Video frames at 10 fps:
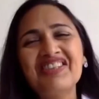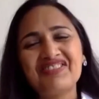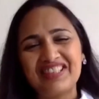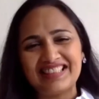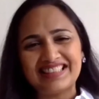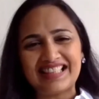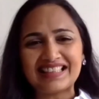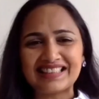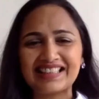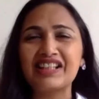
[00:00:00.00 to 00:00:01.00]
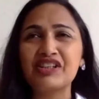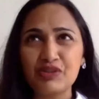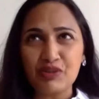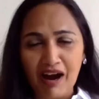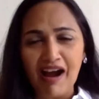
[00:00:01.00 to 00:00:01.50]
Fantastic. And
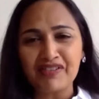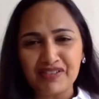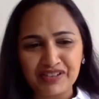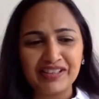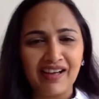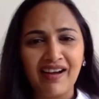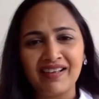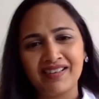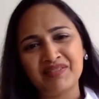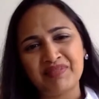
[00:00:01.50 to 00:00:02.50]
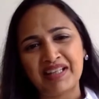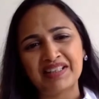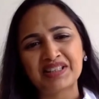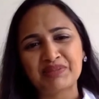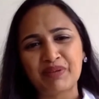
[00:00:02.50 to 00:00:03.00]
you are really an
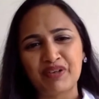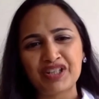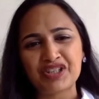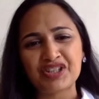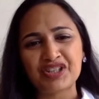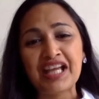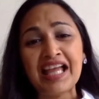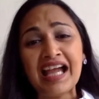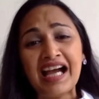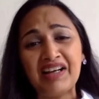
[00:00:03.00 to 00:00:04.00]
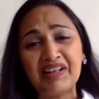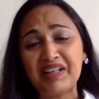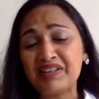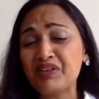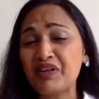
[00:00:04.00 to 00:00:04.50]
inspiration.
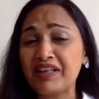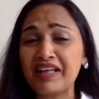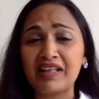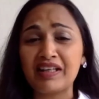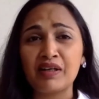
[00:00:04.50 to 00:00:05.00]
And again,